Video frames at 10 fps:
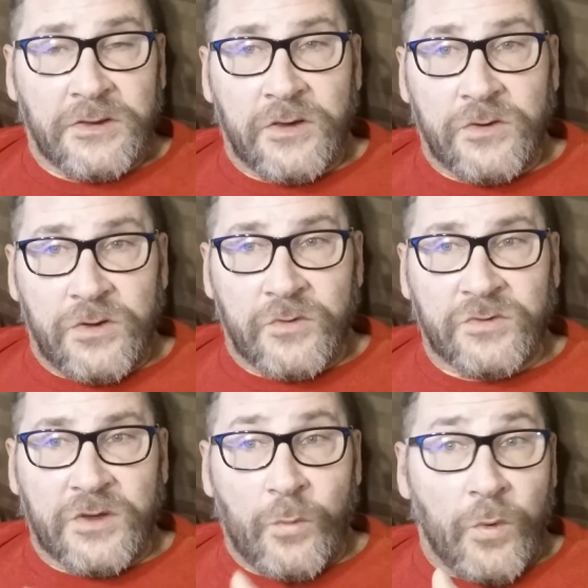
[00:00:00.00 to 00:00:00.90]
You
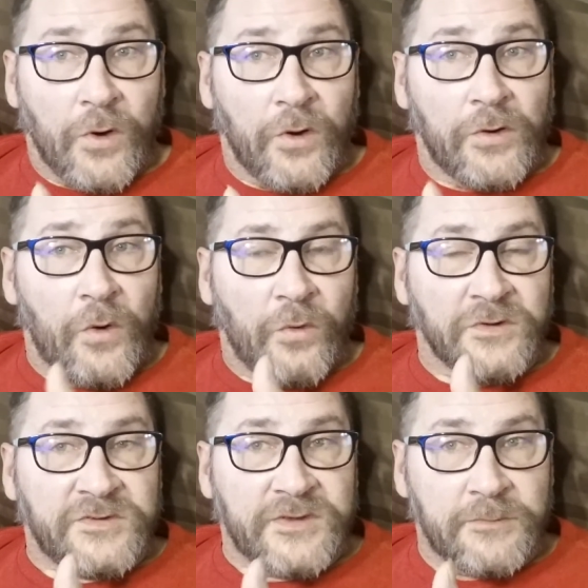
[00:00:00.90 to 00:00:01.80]
use a word
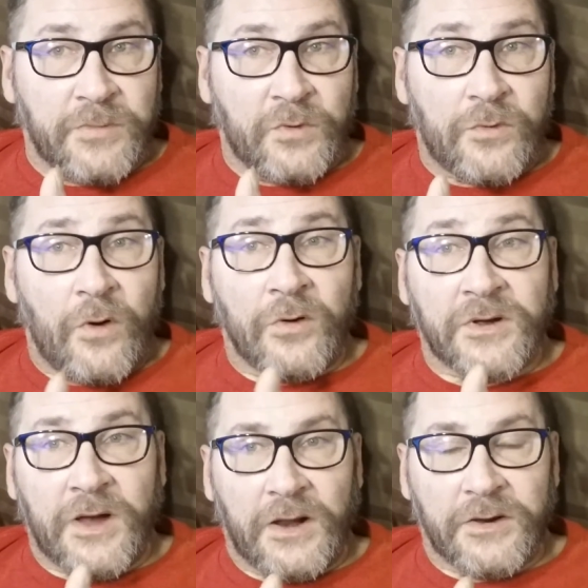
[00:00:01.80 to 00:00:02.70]
or symbol or
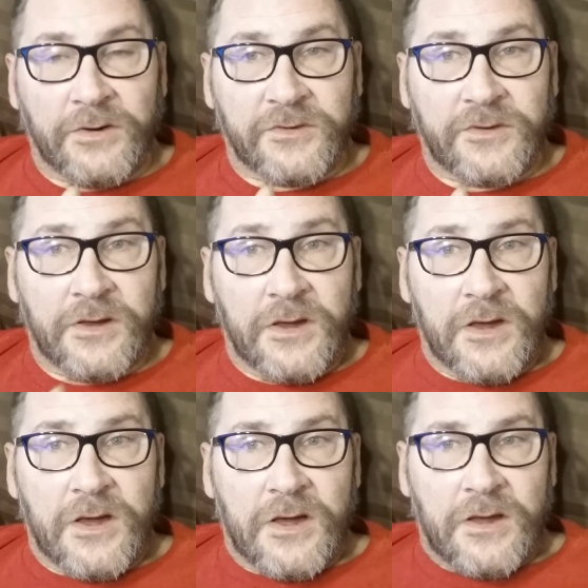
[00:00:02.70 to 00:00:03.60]
colors
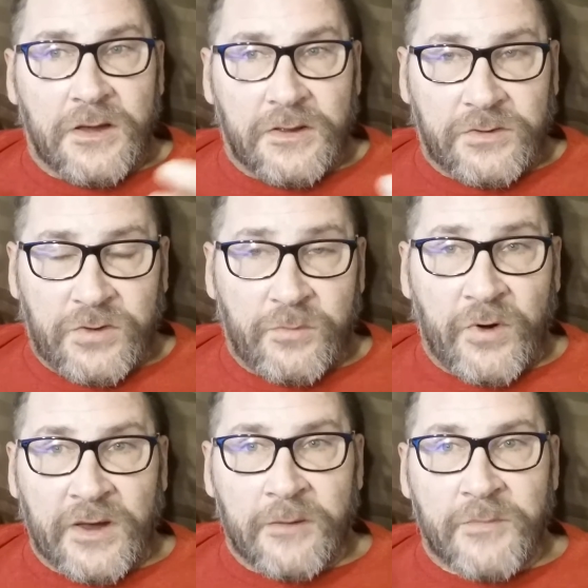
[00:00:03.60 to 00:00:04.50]
to
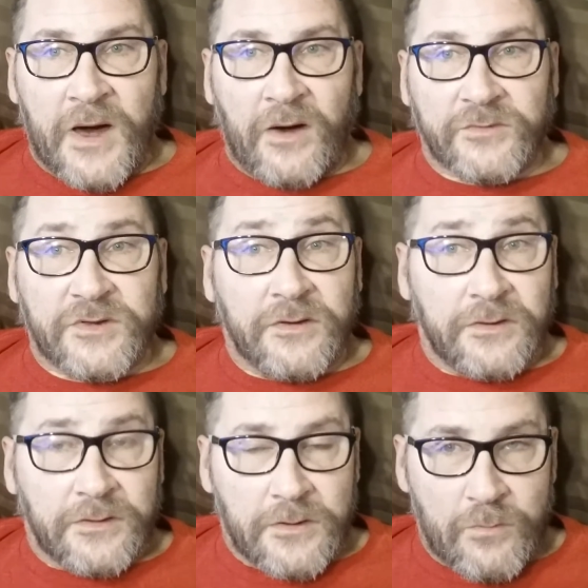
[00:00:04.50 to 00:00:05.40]
bring about
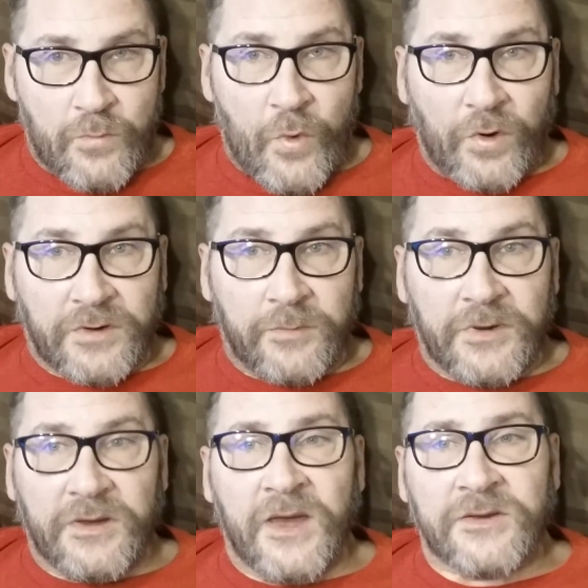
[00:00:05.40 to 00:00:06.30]
more
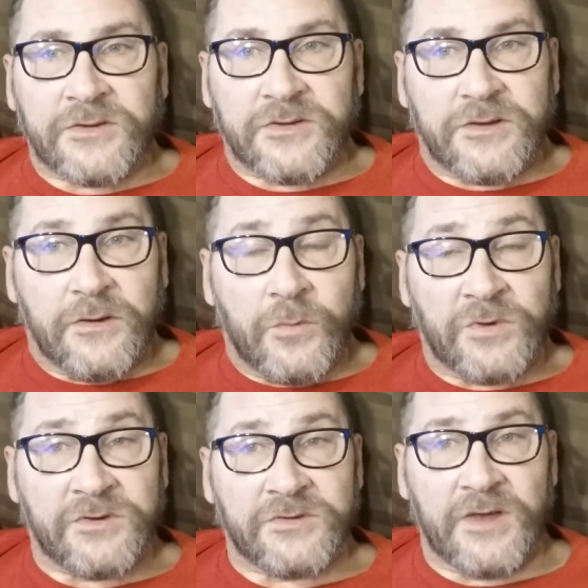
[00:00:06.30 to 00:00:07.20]
communications,
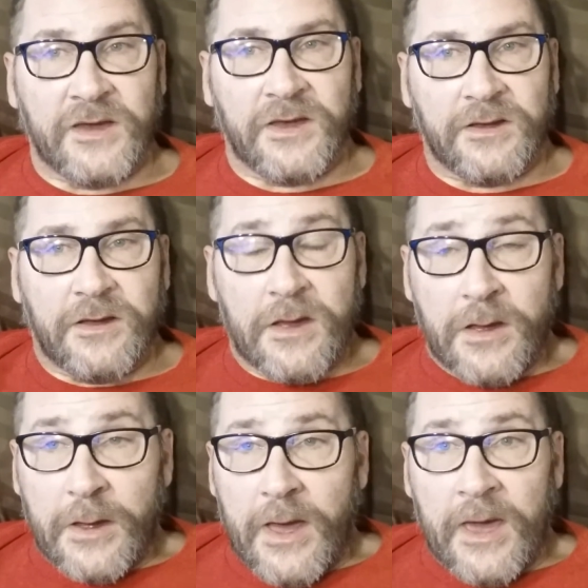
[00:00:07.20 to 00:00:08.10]
which is like
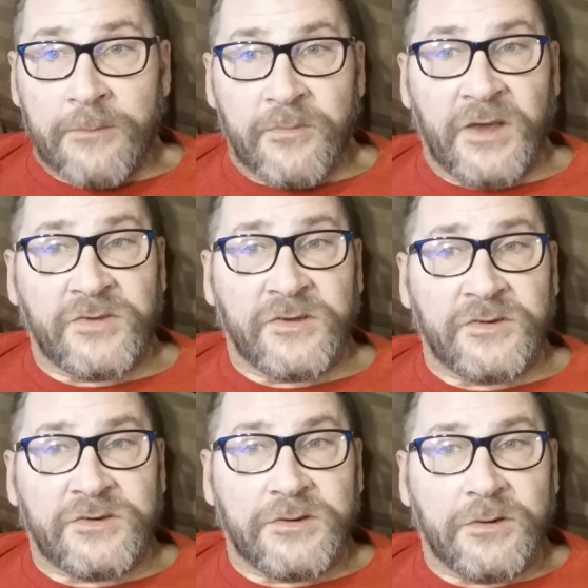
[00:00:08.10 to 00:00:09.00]
a
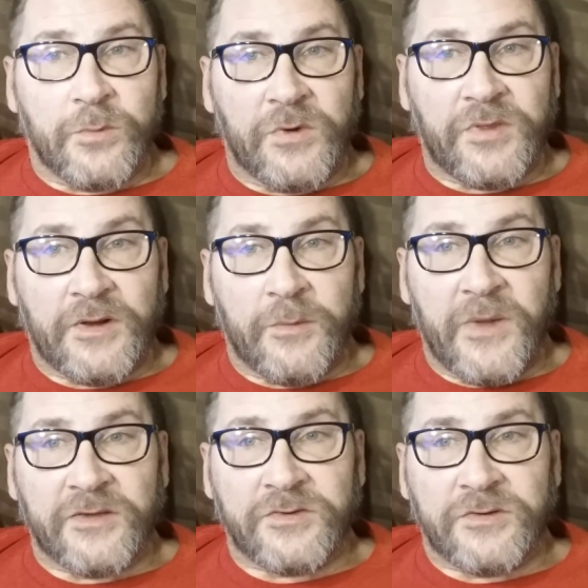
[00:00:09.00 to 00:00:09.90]
message within a
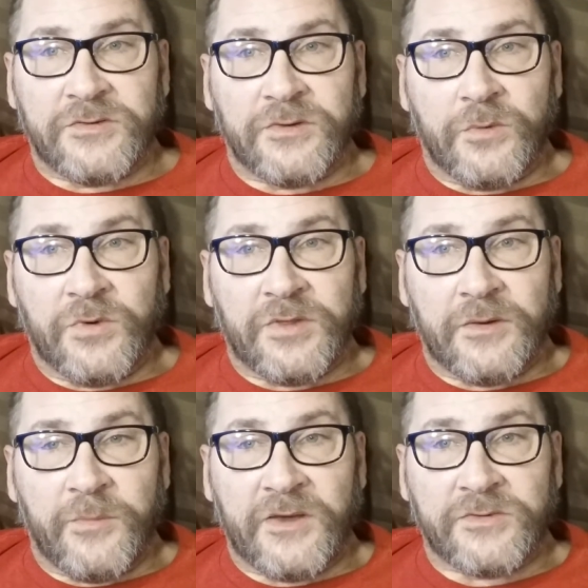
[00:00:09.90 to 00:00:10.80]
message
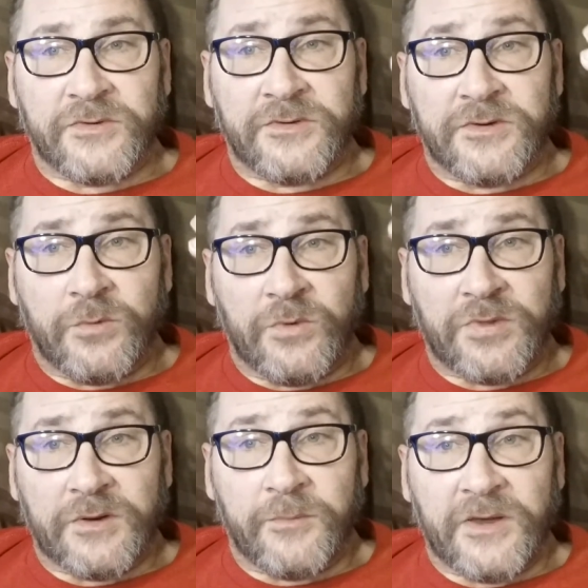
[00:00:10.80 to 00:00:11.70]
within a message
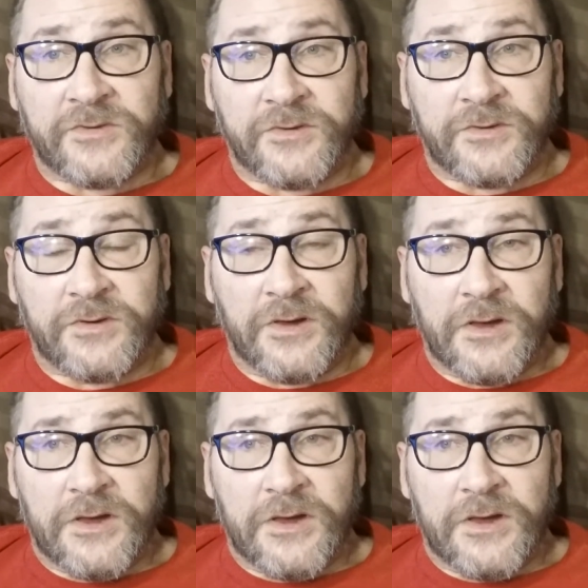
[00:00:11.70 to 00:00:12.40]
within a message.